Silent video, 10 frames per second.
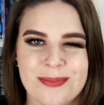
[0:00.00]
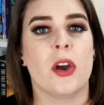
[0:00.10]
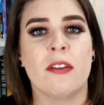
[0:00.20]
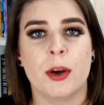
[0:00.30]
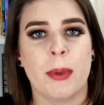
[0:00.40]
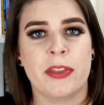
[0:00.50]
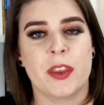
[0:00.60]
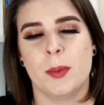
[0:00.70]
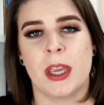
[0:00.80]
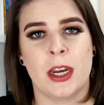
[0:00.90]
So every month
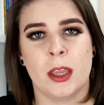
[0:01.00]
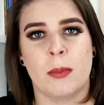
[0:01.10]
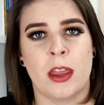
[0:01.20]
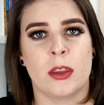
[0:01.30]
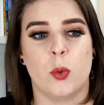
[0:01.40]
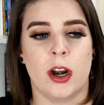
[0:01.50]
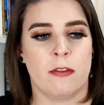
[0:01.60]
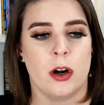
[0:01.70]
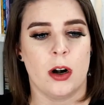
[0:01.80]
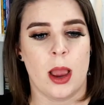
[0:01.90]
at the beginning of the month,
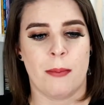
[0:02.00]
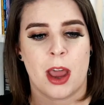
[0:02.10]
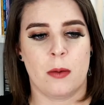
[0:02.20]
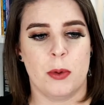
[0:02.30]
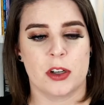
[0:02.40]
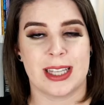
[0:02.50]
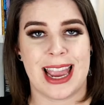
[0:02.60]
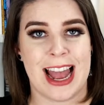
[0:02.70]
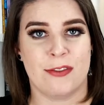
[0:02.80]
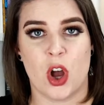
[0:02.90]
whatever amount of books
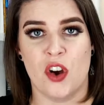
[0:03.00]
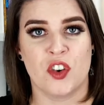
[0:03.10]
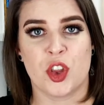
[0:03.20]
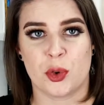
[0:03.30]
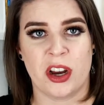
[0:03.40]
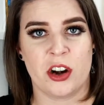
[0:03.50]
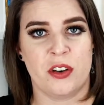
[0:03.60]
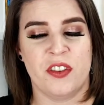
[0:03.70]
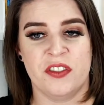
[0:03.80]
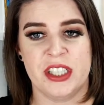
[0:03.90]
I have over
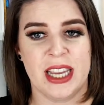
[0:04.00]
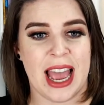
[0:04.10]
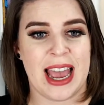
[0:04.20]
350,